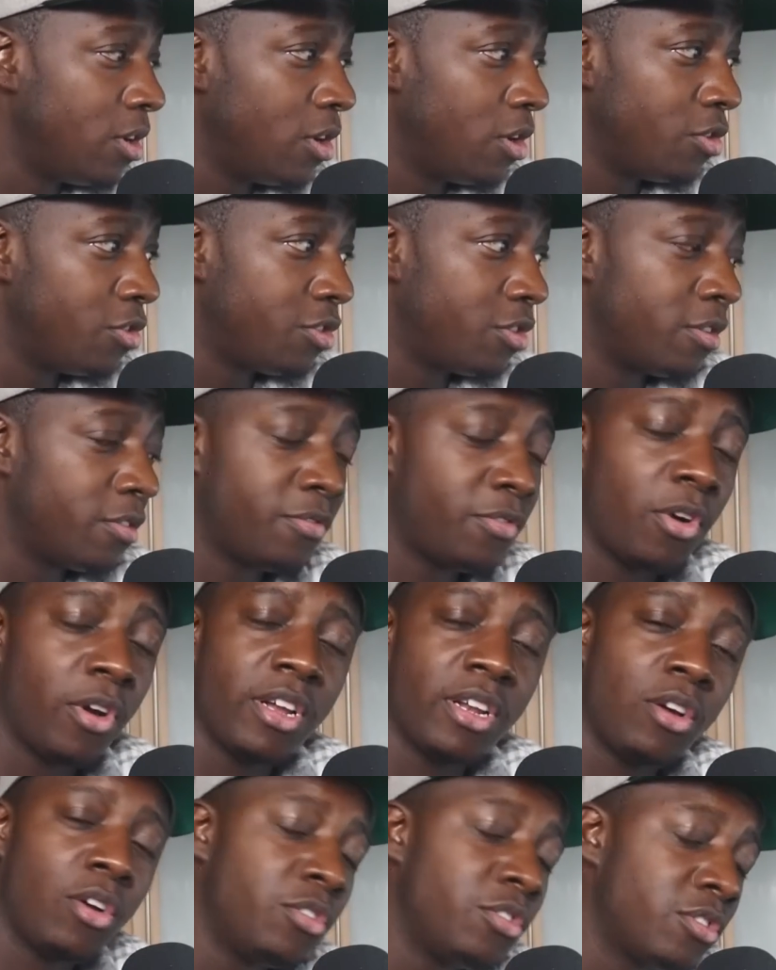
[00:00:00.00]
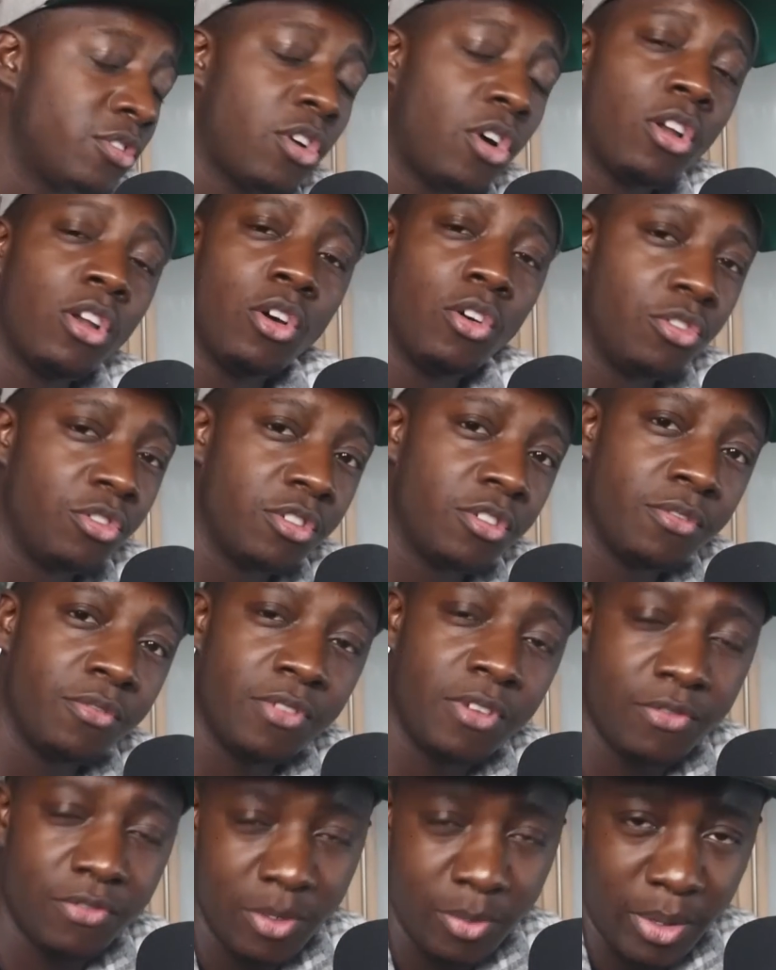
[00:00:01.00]
140, call it
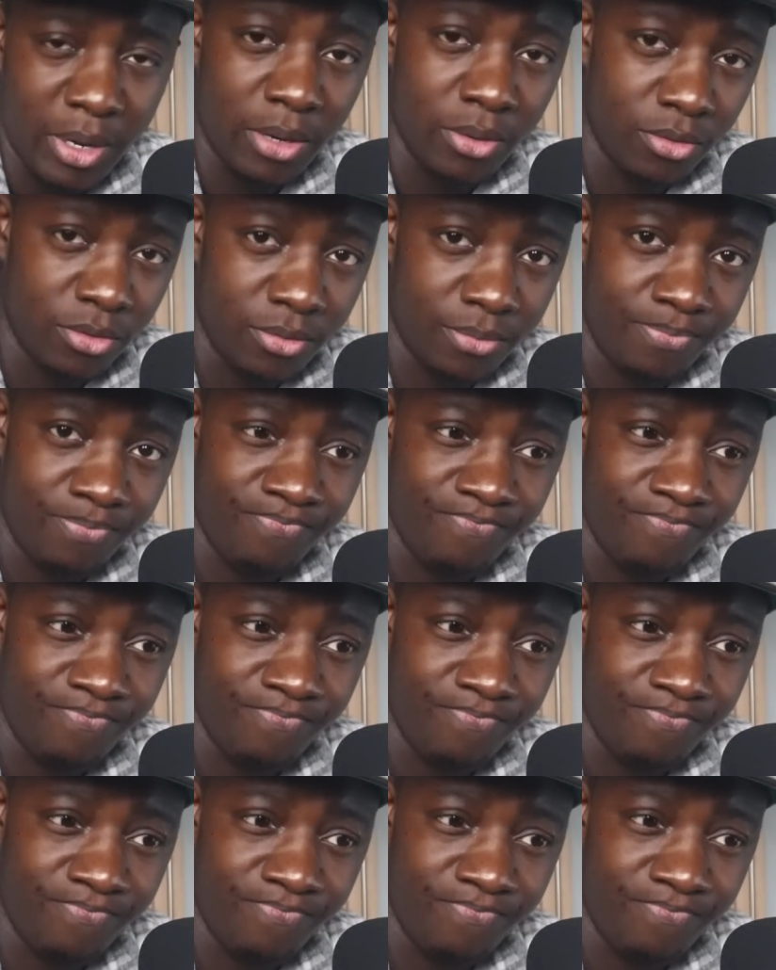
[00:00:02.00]
£150.